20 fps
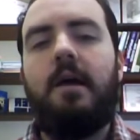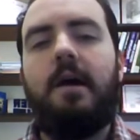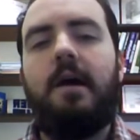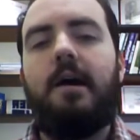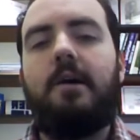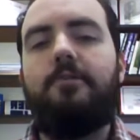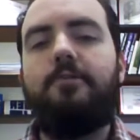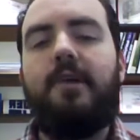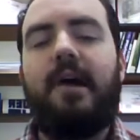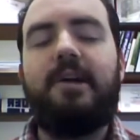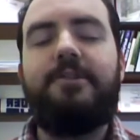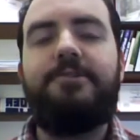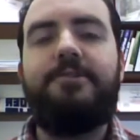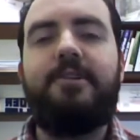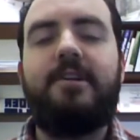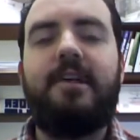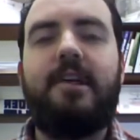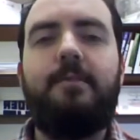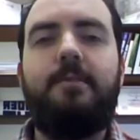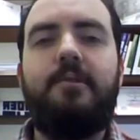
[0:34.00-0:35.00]

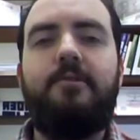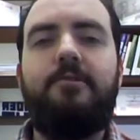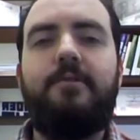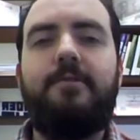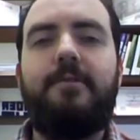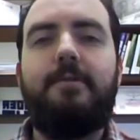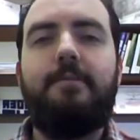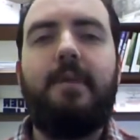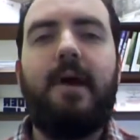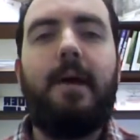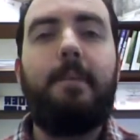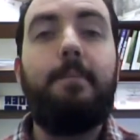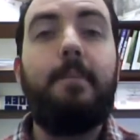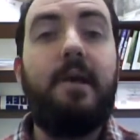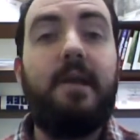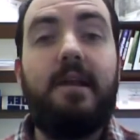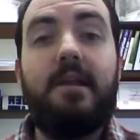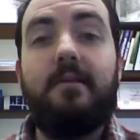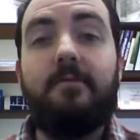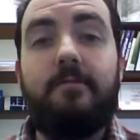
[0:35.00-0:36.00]
Attraction can be driven by
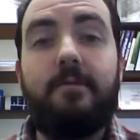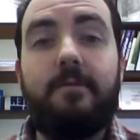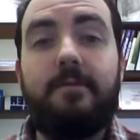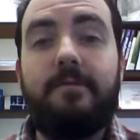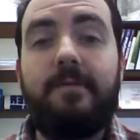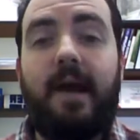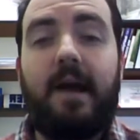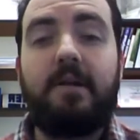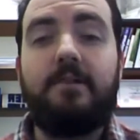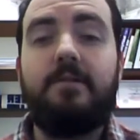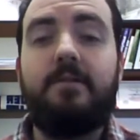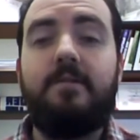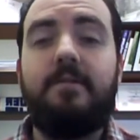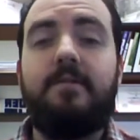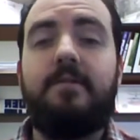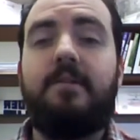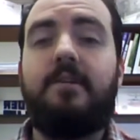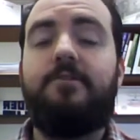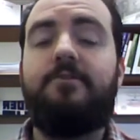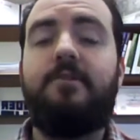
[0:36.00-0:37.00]
many different
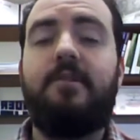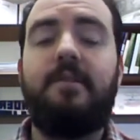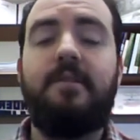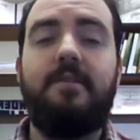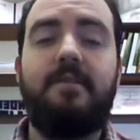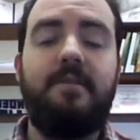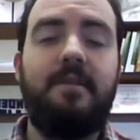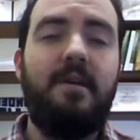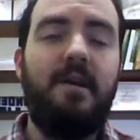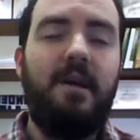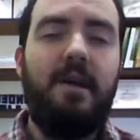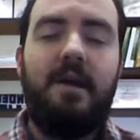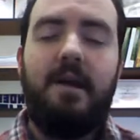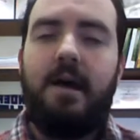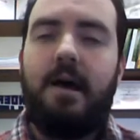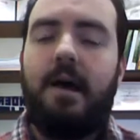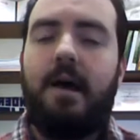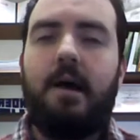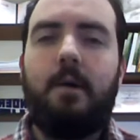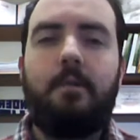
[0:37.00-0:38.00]
factors, such as
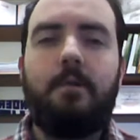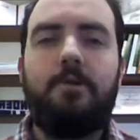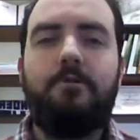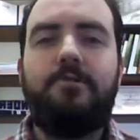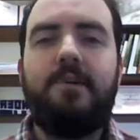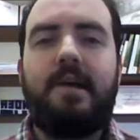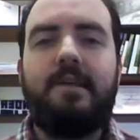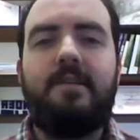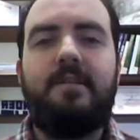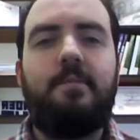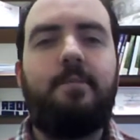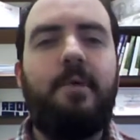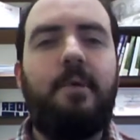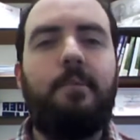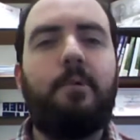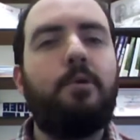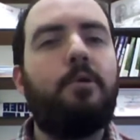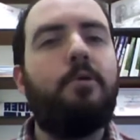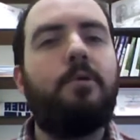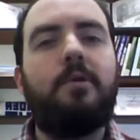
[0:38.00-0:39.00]
we're attracted to
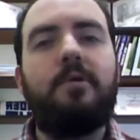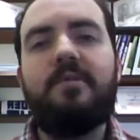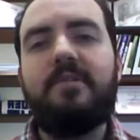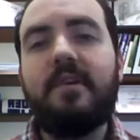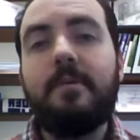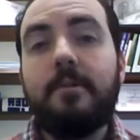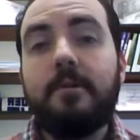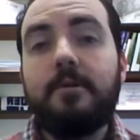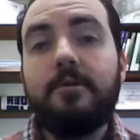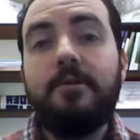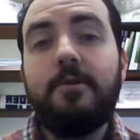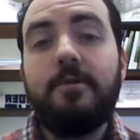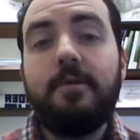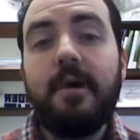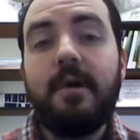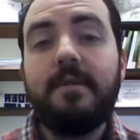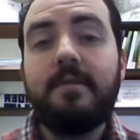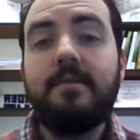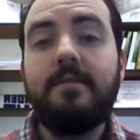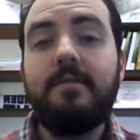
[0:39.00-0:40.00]
people who are similar to
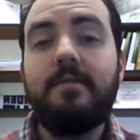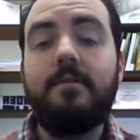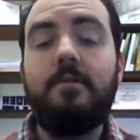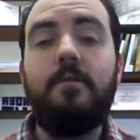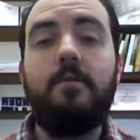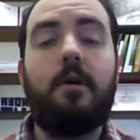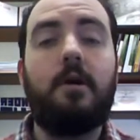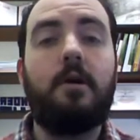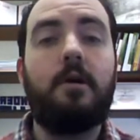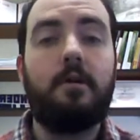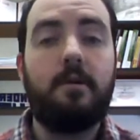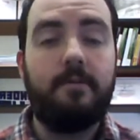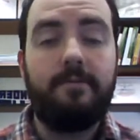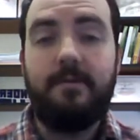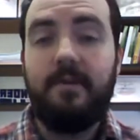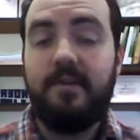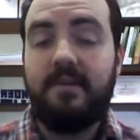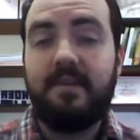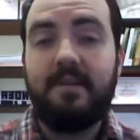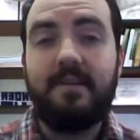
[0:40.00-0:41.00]
us, who are
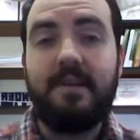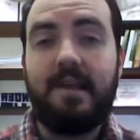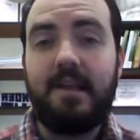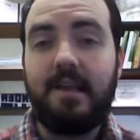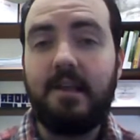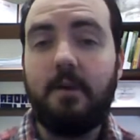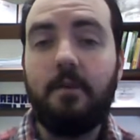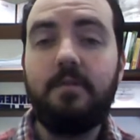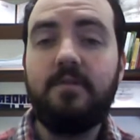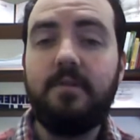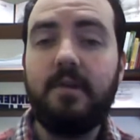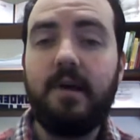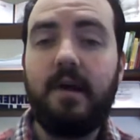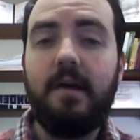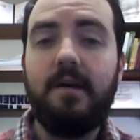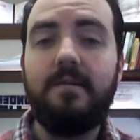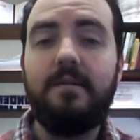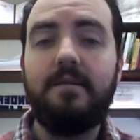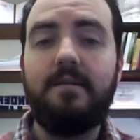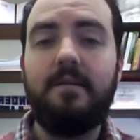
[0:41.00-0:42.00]
physically close to
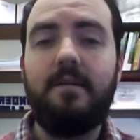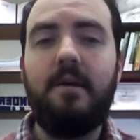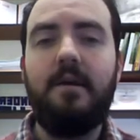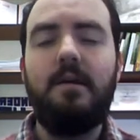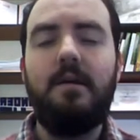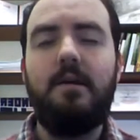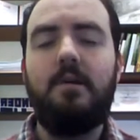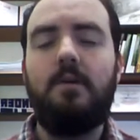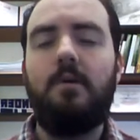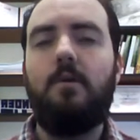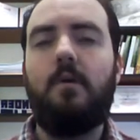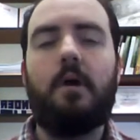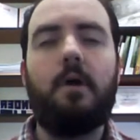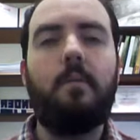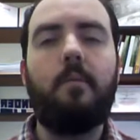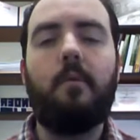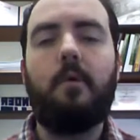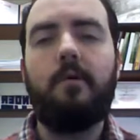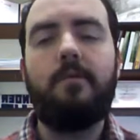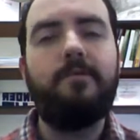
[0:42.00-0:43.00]
us, who
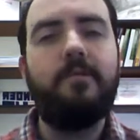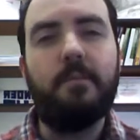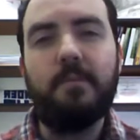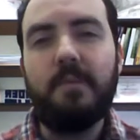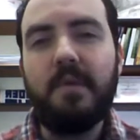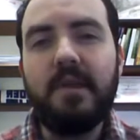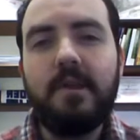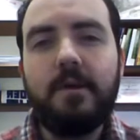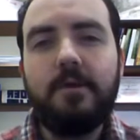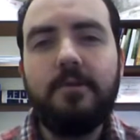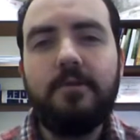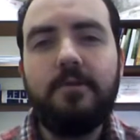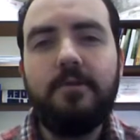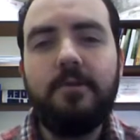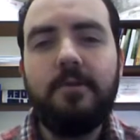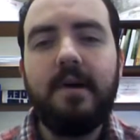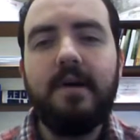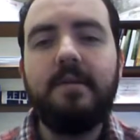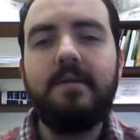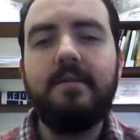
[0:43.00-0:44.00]
are more familiar
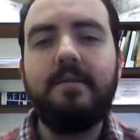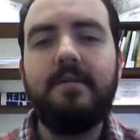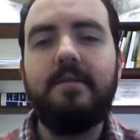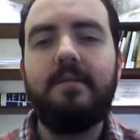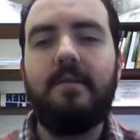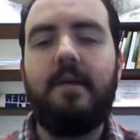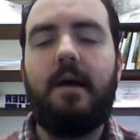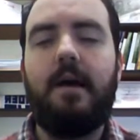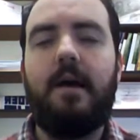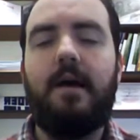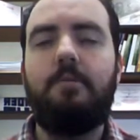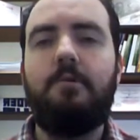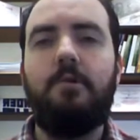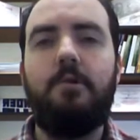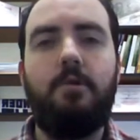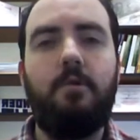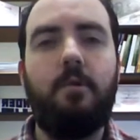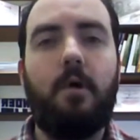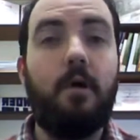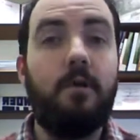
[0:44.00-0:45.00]
to us,
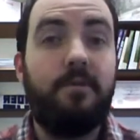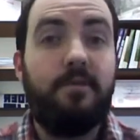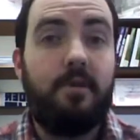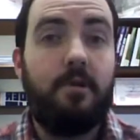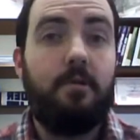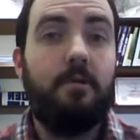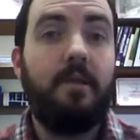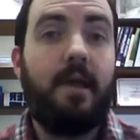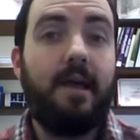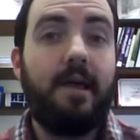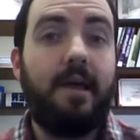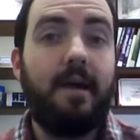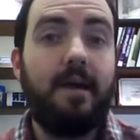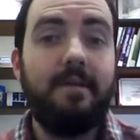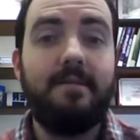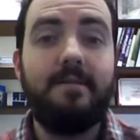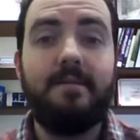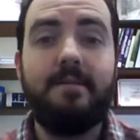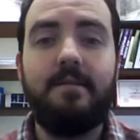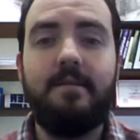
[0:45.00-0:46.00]
who also like
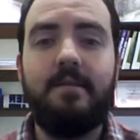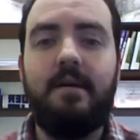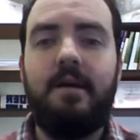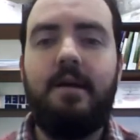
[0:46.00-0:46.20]
us.